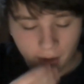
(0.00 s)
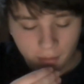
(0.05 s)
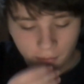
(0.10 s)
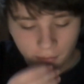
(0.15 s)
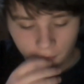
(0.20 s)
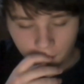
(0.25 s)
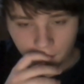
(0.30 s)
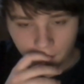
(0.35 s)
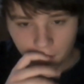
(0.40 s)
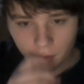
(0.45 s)

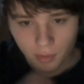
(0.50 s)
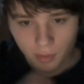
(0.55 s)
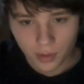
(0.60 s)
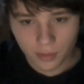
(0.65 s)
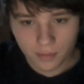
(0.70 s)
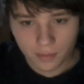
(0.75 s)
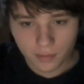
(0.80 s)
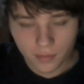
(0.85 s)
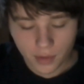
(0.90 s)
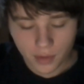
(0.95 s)
fifth
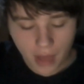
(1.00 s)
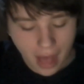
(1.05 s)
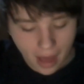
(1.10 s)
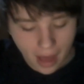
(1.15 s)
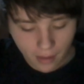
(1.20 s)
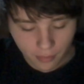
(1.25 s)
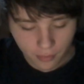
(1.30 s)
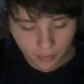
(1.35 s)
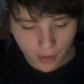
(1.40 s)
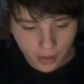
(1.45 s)

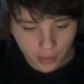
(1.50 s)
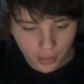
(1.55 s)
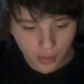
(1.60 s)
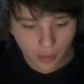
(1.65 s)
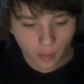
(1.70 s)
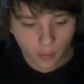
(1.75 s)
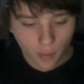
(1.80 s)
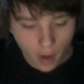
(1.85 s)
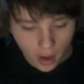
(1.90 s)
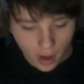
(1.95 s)

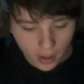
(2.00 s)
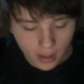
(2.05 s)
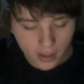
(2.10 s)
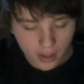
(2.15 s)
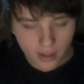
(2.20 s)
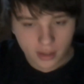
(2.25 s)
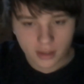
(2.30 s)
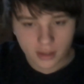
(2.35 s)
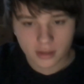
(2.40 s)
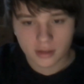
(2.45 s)
one.
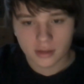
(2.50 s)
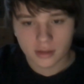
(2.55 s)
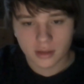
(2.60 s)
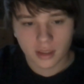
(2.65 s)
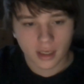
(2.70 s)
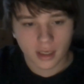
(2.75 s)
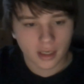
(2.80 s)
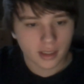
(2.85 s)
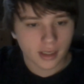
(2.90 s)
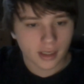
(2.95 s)

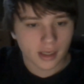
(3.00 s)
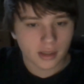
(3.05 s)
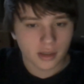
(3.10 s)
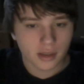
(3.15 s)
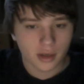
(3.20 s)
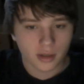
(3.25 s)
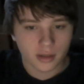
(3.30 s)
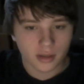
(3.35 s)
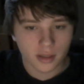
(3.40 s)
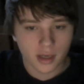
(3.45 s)
I can't
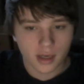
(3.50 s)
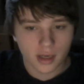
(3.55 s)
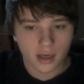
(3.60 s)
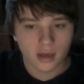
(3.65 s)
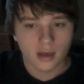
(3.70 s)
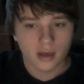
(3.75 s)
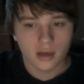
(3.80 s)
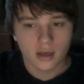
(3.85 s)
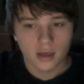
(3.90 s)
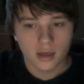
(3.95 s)
talk today.
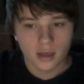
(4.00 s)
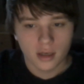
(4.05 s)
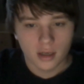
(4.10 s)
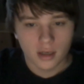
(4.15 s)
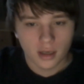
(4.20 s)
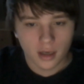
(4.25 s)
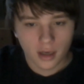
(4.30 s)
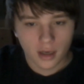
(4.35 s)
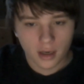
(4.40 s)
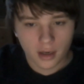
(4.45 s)

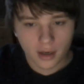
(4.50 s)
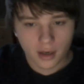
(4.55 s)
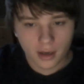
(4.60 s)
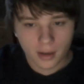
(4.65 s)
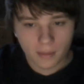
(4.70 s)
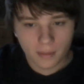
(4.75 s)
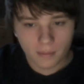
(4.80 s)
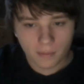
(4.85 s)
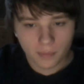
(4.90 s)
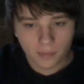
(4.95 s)
I